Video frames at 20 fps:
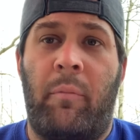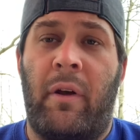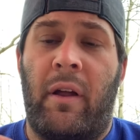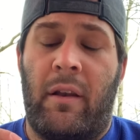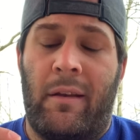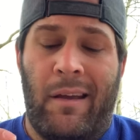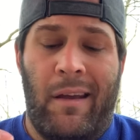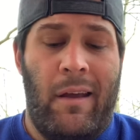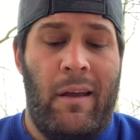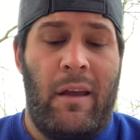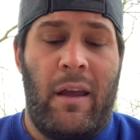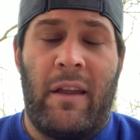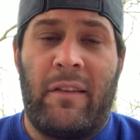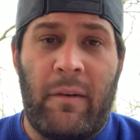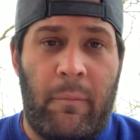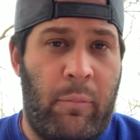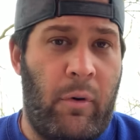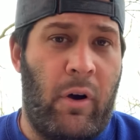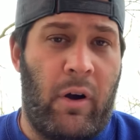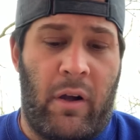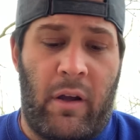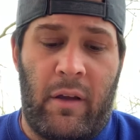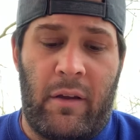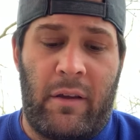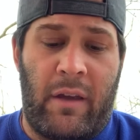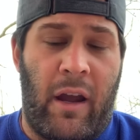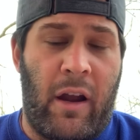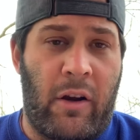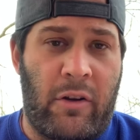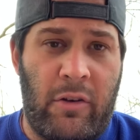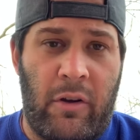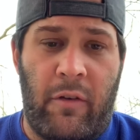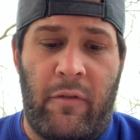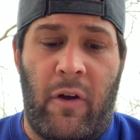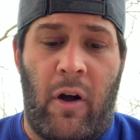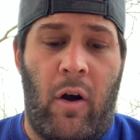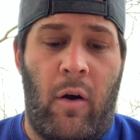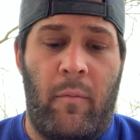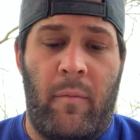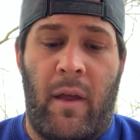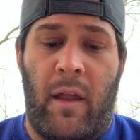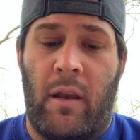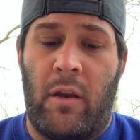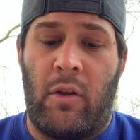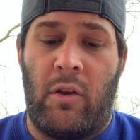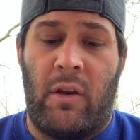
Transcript: But it's a book, character development.